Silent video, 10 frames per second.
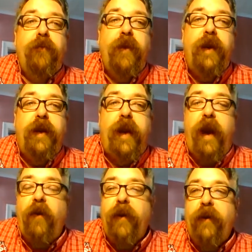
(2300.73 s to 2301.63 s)
He
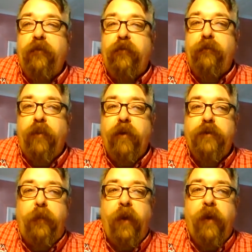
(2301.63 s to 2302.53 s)
carries
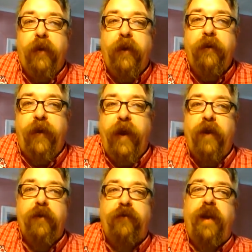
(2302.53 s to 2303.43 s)
birch bark
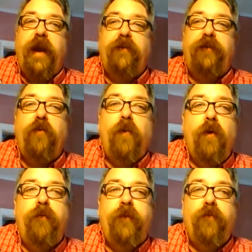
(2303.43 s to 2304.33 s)
containers. He has a
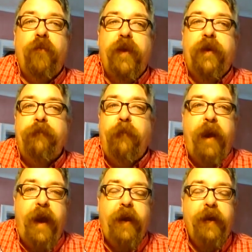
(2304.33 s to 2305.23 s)
woven reed
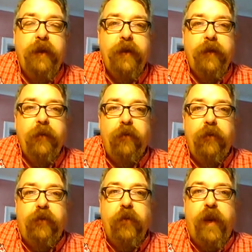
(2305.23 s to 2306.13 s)
mat
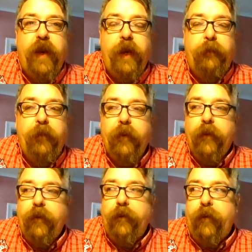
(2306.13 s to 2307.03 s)
to keep
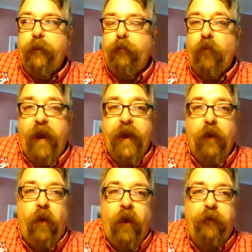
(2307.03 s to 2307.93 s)
rain
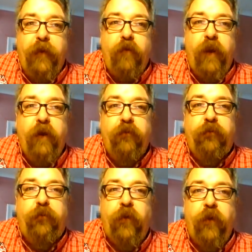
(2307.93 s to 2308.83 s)
off. He wears
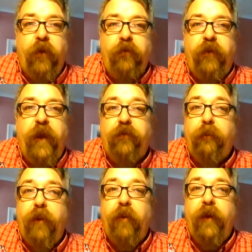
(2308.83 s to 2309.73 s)
furs. He has a
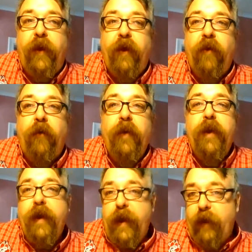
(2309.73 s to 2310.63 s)
bow and arrow.
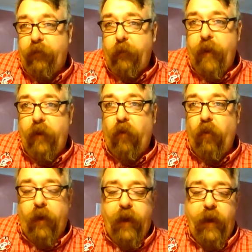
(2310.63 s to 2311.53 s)
He has a
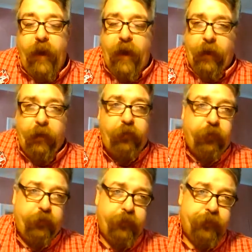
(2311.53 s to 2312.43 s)
metalworking
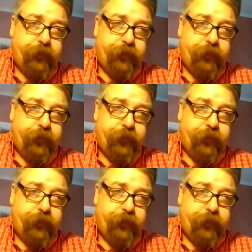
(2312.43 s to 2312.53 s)
axe.